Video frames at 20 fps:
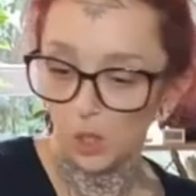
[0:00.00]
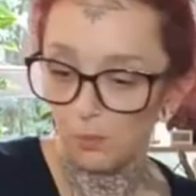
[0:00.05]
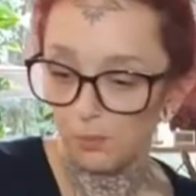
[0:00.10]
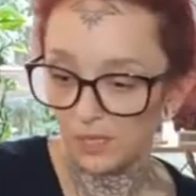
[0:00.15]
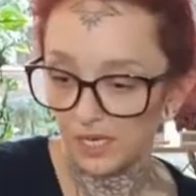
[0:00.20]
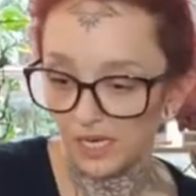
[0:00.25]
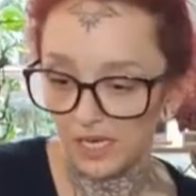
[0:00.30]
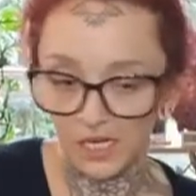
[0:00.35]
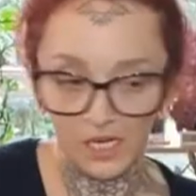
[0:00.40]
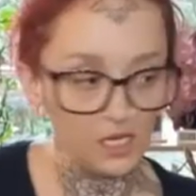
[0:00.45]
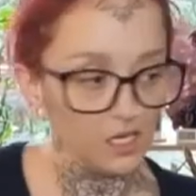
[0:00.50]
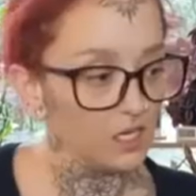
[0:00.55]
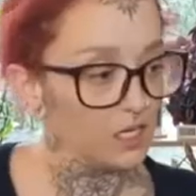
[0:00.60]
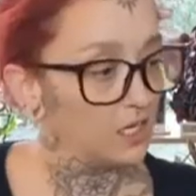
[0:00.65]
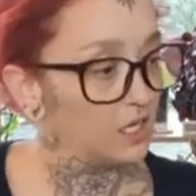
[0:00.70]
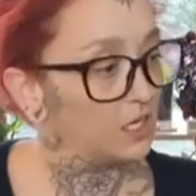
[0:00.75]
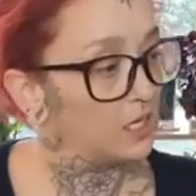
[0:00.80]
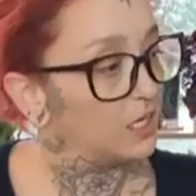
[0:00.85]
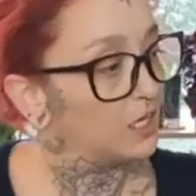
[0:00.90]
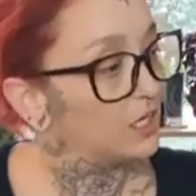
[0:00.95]
chopping
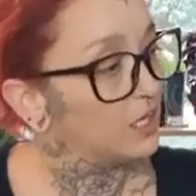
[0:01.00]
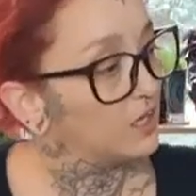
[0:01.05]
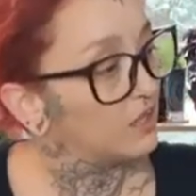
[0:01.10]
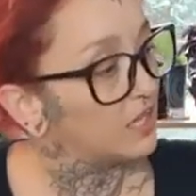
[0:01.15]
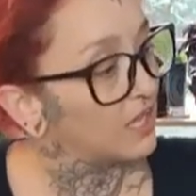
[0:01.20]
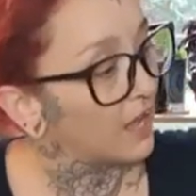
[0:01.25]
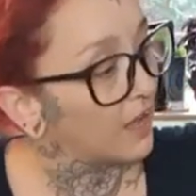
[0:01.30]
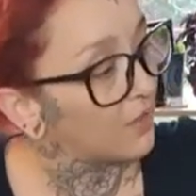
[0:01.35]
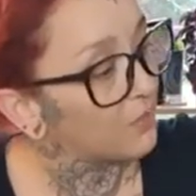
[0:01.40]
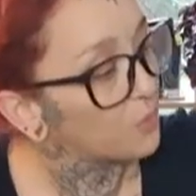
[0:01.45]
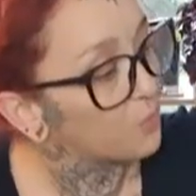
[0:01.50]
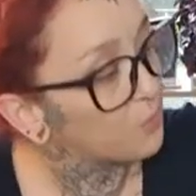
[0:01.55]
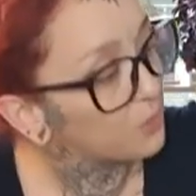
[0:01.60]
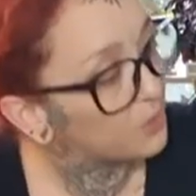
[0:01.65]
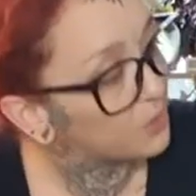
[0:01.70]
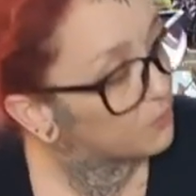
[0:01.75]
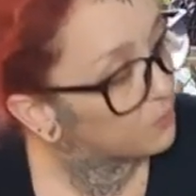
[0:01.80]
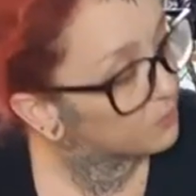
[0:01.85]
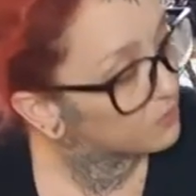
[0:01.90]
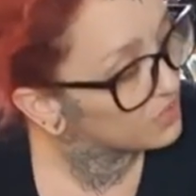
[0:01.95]
the other
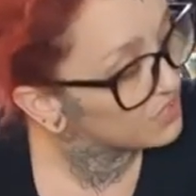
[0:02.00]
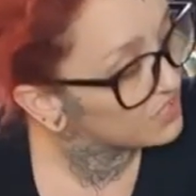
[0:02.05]
pink